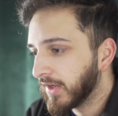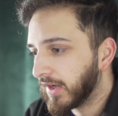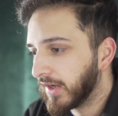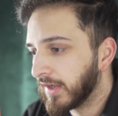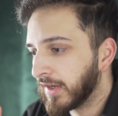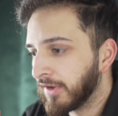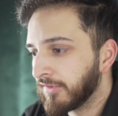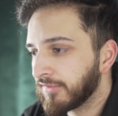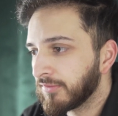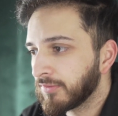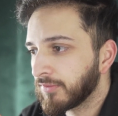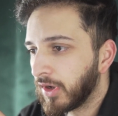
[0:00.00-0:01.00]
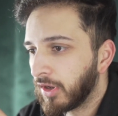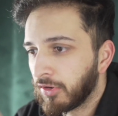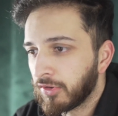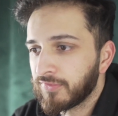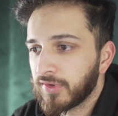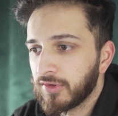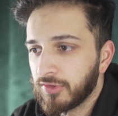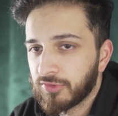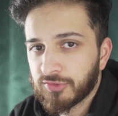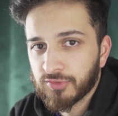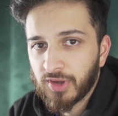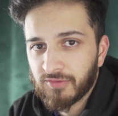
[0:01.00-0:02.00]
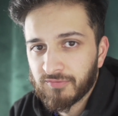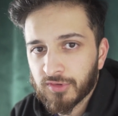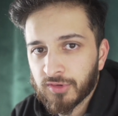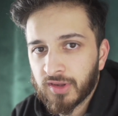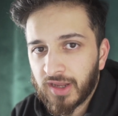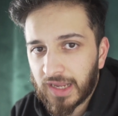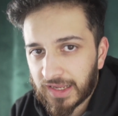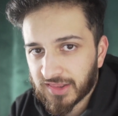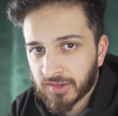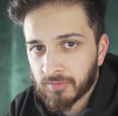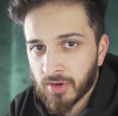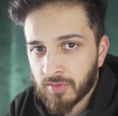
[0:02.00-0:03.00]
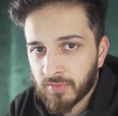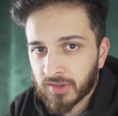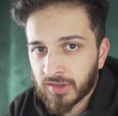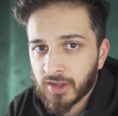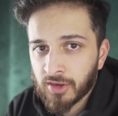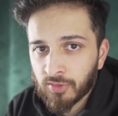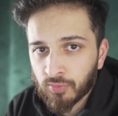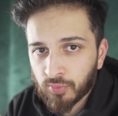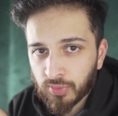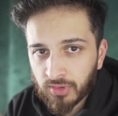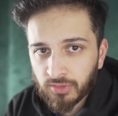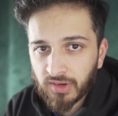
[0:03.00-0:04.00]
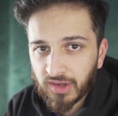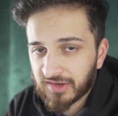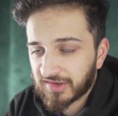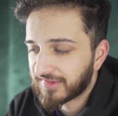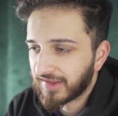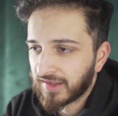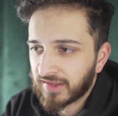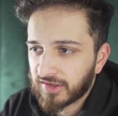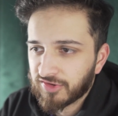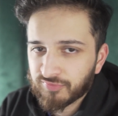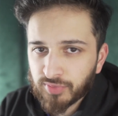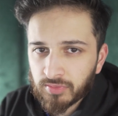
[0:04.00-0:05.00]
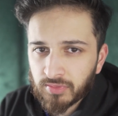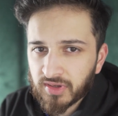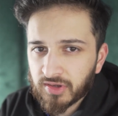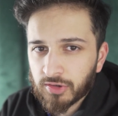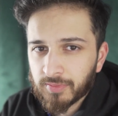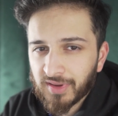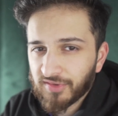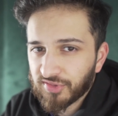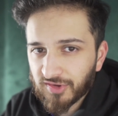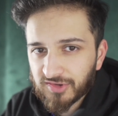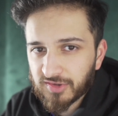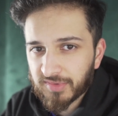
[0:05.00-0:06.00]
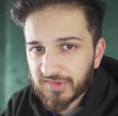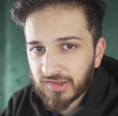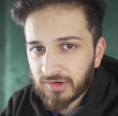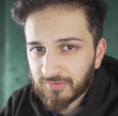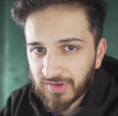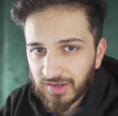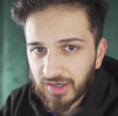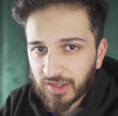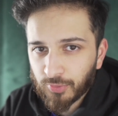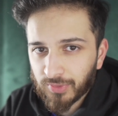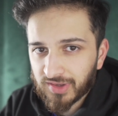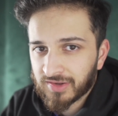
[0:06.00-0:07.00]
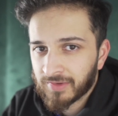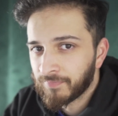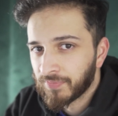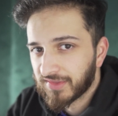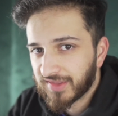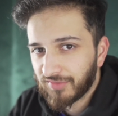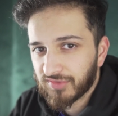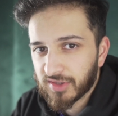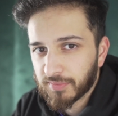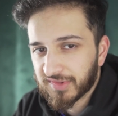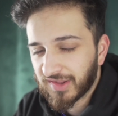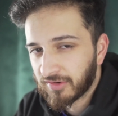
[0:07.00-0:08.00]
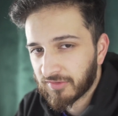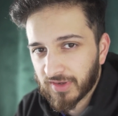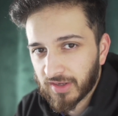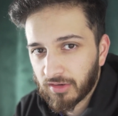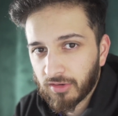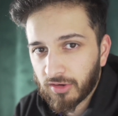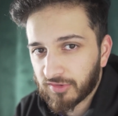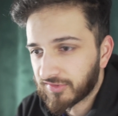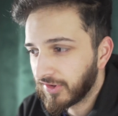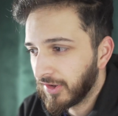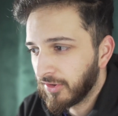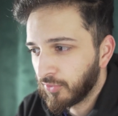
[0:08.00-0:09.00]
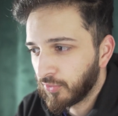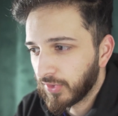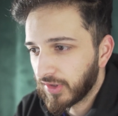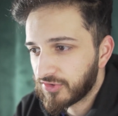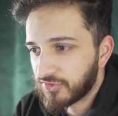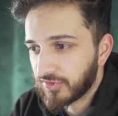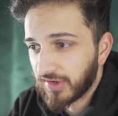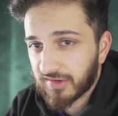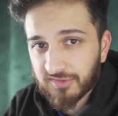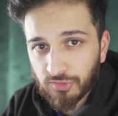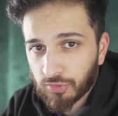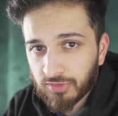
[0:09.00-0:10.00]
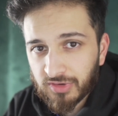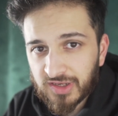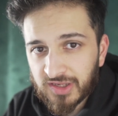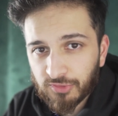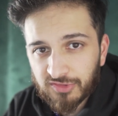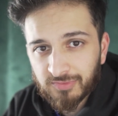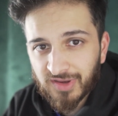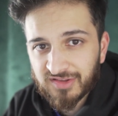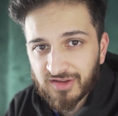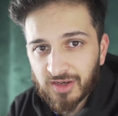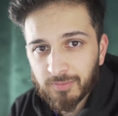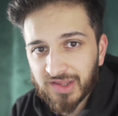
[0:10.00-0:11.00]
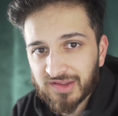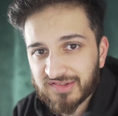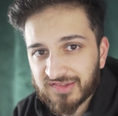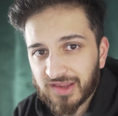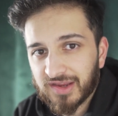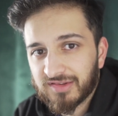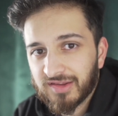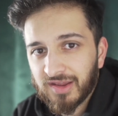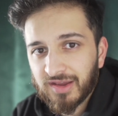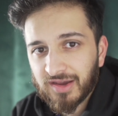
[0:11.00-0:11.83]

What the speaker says: Now, a lot of you who do have Luna at the moment will understand that you've probably got about 30% of it liquid, 70% of it locked, which is already automatically being staked.